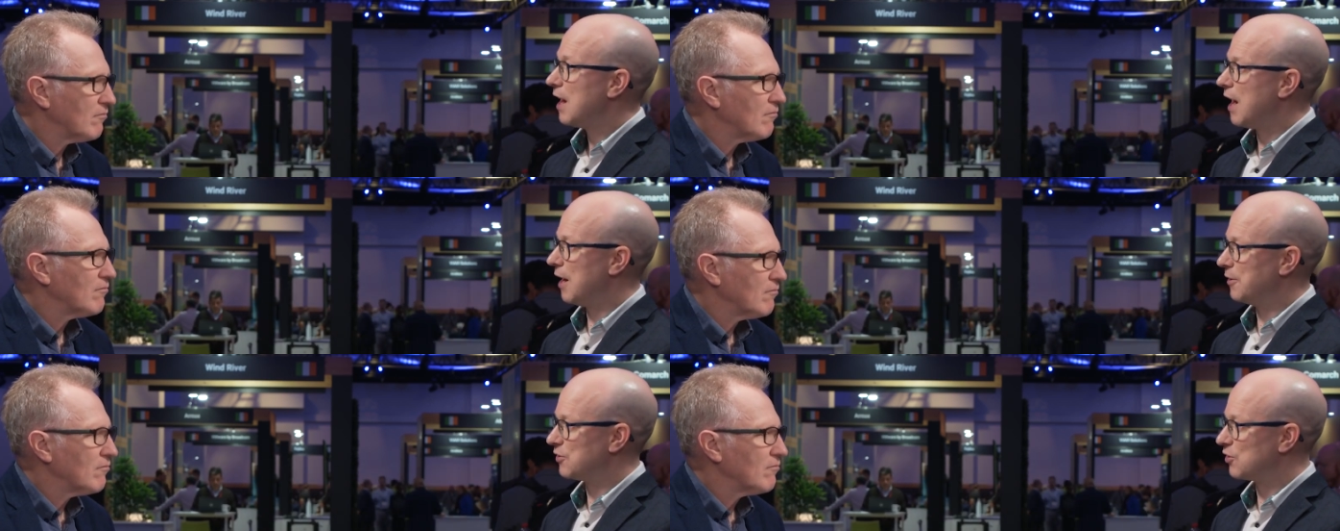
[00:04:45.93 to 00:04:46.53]

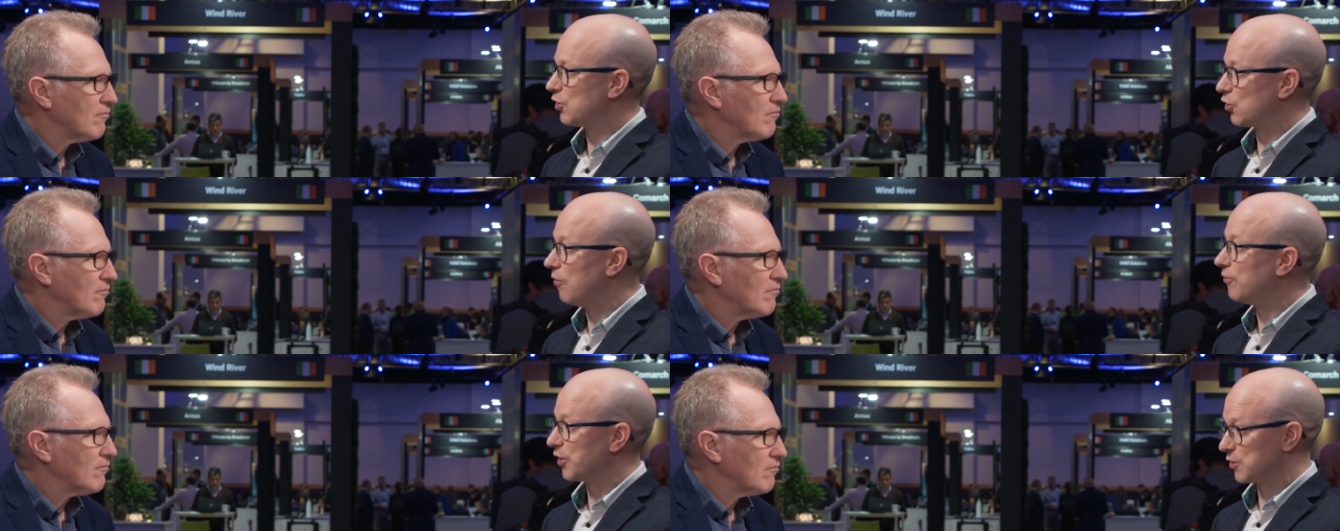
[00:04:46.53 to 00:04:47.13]
Speaker 1: and the
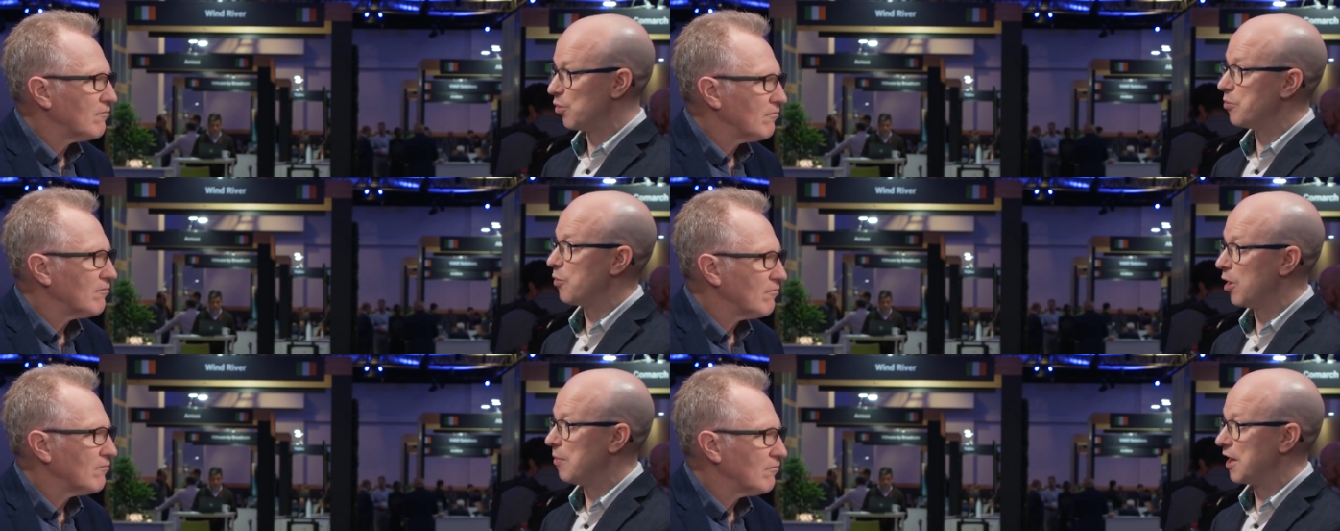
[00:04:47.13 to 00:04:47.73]
conflict will be
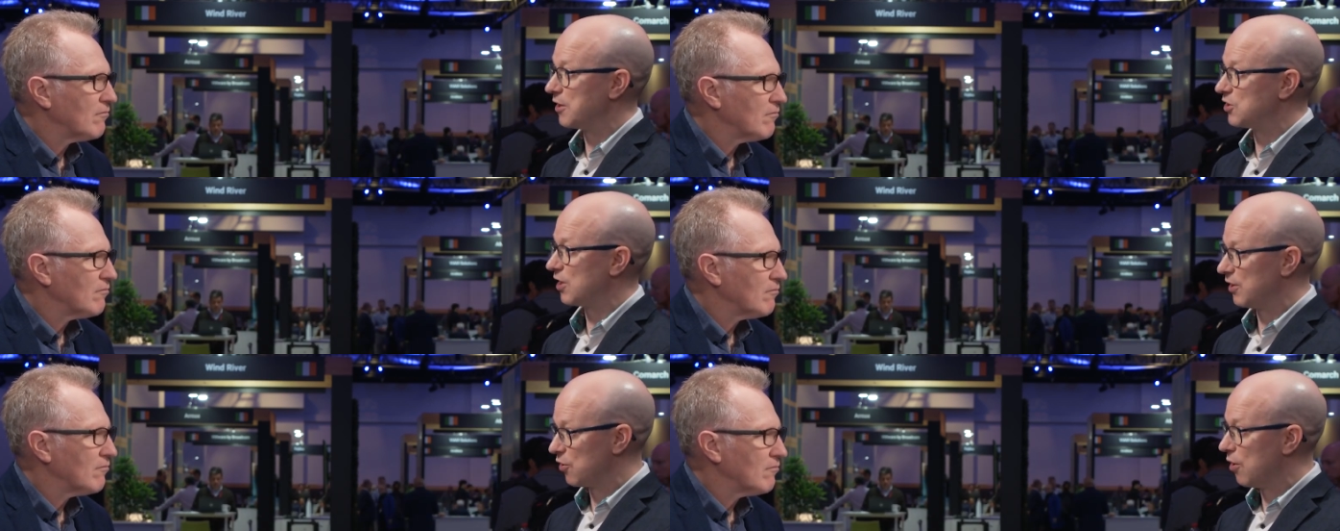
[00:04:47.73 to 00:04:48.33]
well
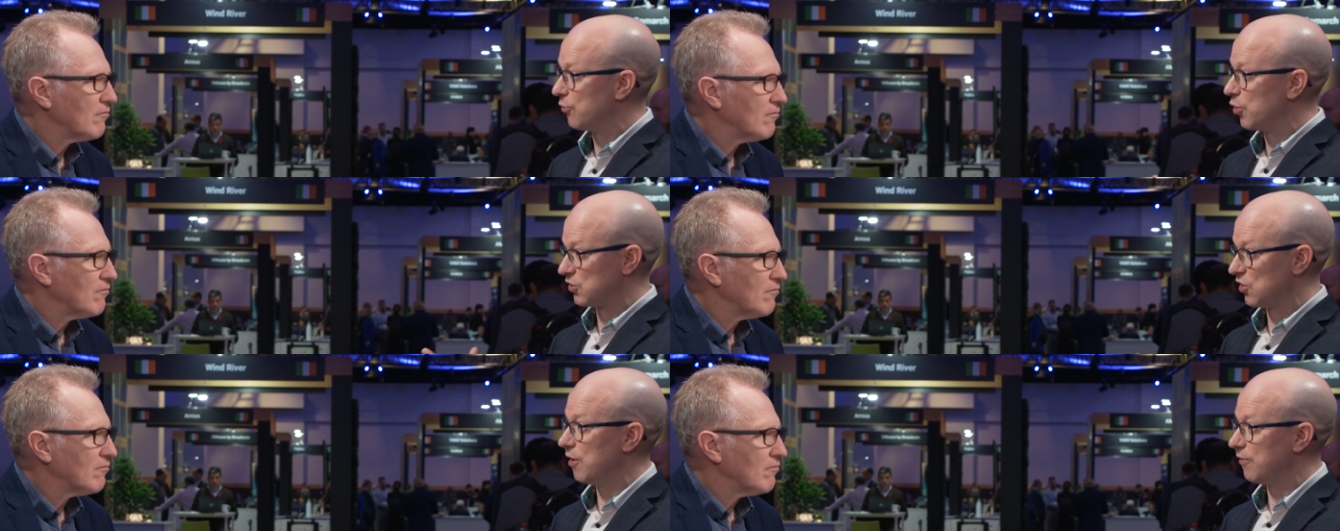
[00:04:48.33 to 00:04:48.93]
managed and the overall
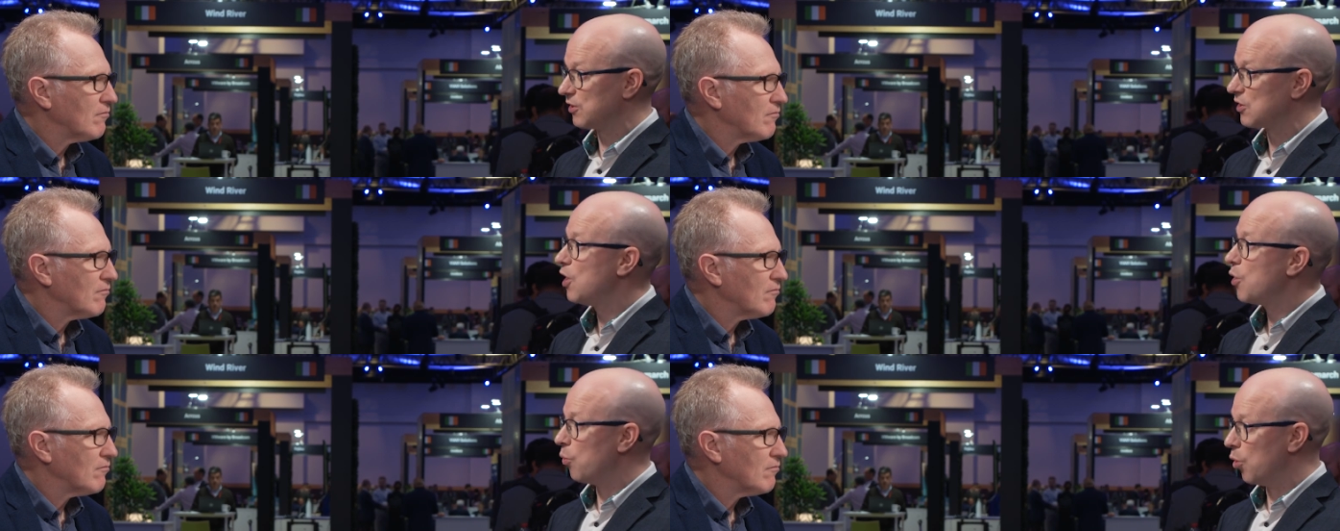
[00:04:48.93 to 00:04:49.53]
service
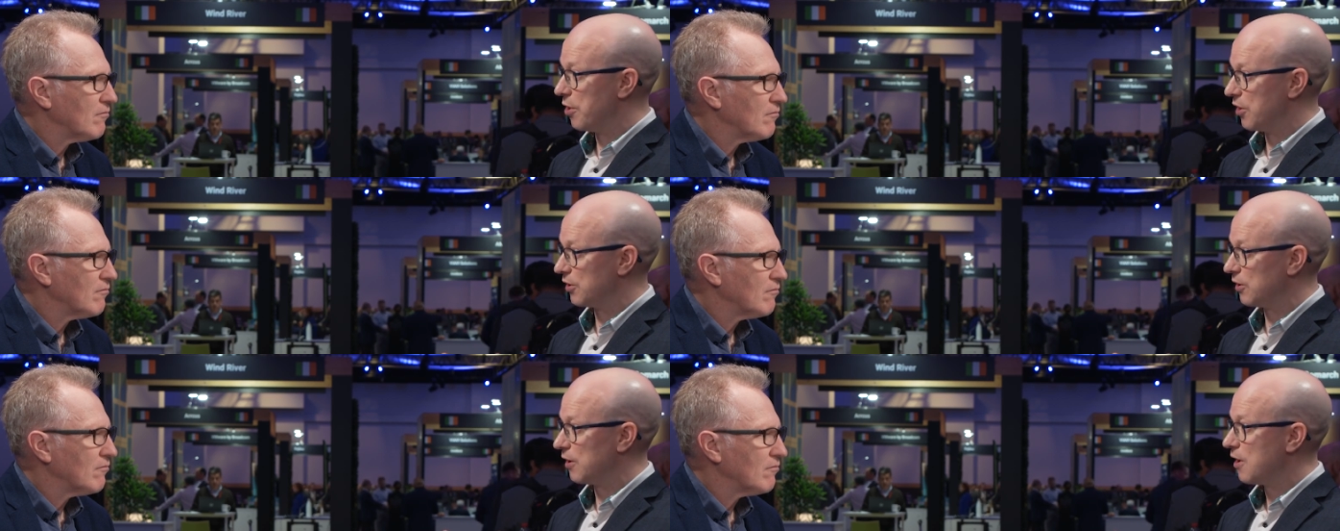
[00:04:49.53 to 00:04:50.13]
will be
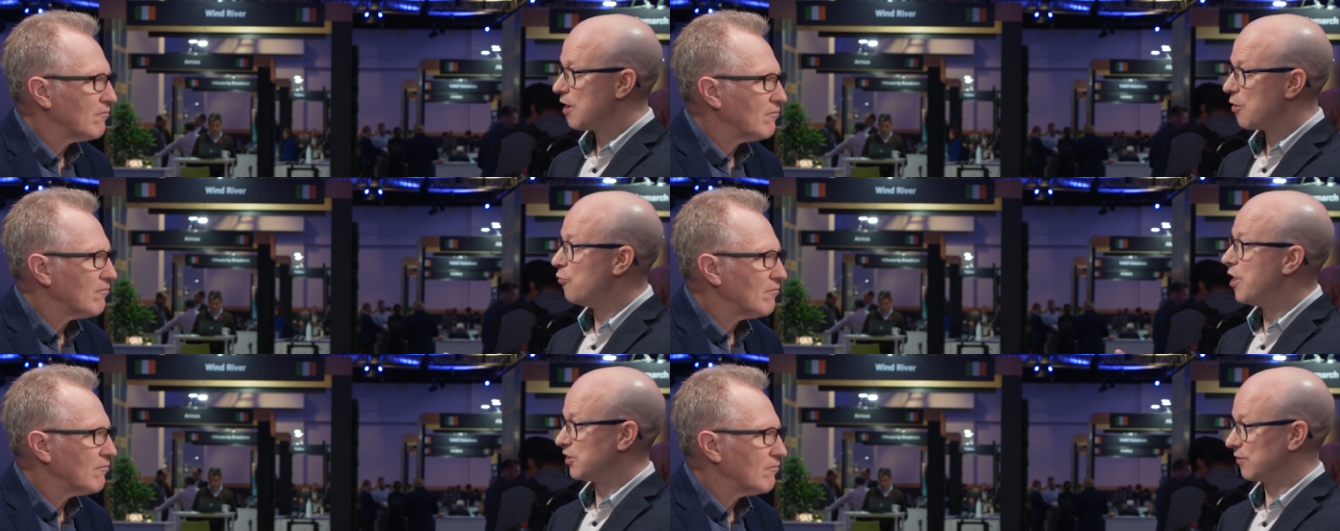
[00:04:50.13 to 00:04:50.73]
the
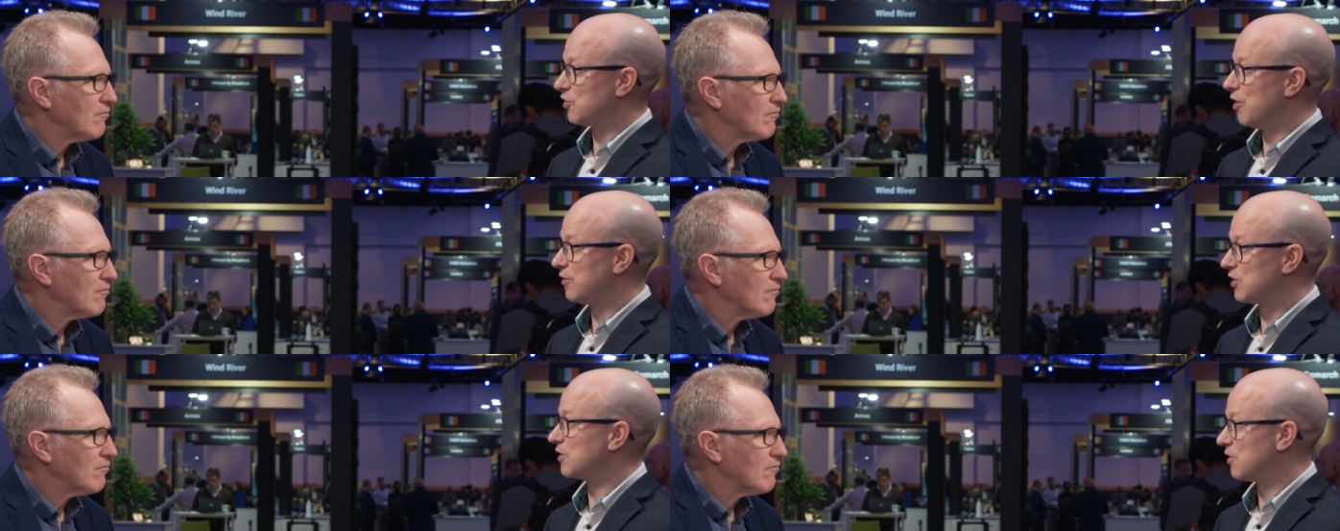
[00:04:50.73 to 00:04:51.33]
range of
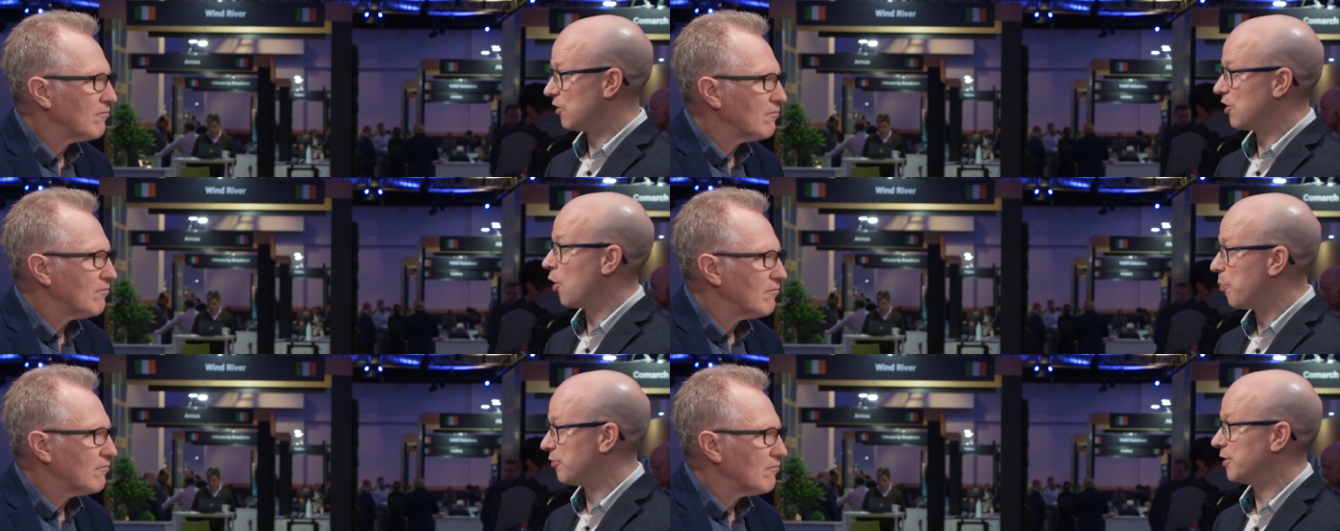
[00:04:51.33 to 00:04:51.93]
services that the
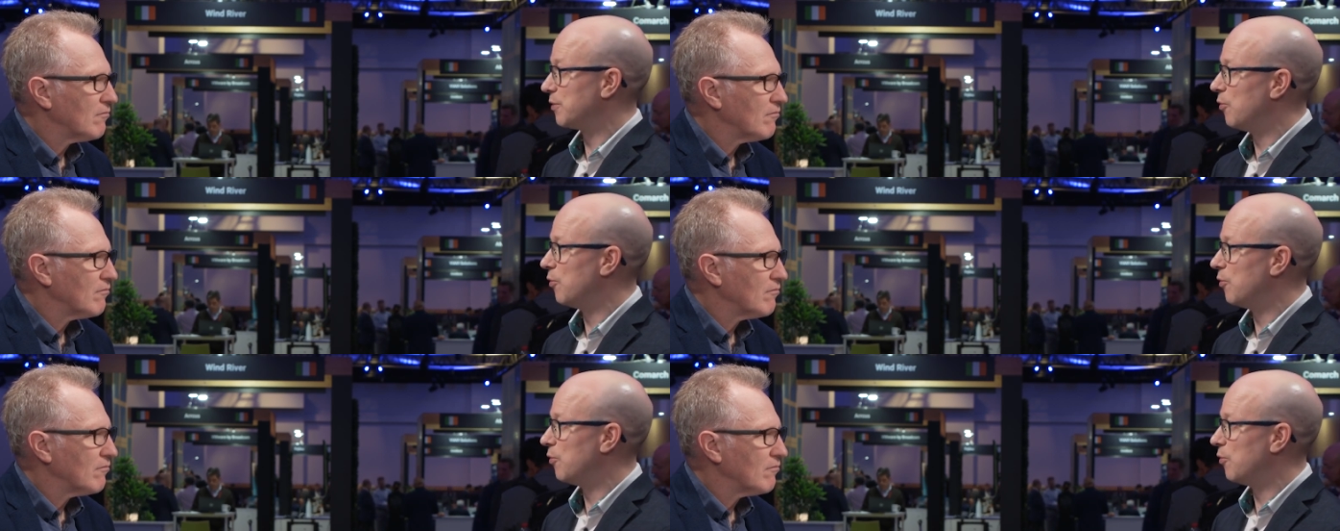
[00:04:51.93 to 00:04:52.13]
operator